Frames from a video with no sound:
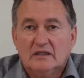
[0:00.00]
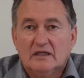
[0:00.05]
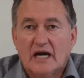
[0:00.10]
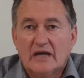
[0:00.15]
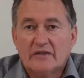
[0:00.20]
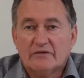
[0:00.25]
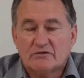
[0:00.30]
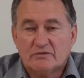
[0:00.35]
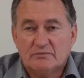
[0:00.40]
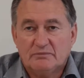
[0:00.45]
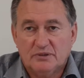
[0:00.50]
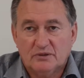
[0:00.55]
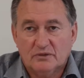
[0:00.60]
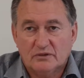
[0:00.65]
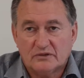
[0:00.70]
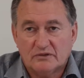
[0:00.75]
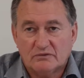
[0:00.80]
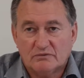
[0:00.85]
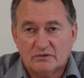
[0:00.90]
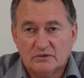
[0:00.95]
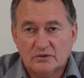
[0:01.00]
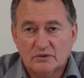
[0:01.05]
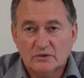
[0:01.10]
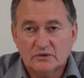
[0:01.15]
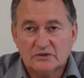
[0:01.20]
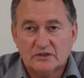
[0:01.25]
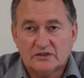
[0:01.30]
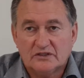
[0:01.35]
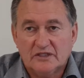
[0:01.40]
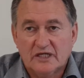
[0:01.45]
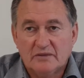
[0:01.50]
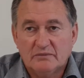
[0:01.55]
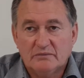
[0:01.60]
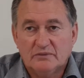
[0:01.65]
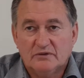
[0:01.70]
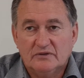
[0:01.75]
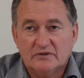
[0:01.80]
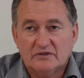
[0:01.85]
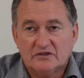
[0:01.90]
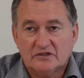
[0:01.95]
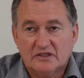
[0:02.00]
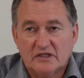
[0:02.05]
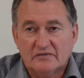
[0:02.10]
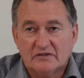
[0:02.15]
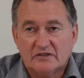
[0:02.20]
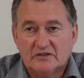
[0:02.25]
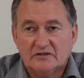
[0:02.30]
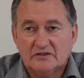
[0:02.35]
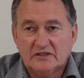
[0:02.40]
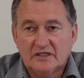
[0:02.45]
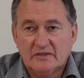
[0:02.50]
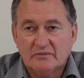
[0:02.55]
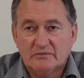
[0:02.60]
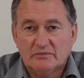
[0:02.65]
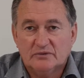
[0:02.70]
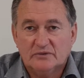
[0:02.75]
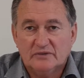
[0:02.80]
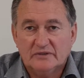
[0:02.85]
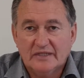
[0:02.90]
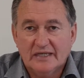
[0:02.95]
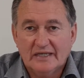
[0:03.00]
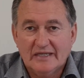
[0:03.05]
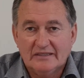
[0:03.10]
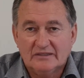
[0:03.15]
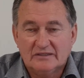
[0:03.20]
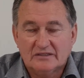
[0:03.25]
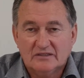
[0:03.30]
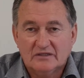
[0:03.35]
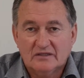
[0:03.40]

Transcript: Other important rules are 10.7 and 10.8.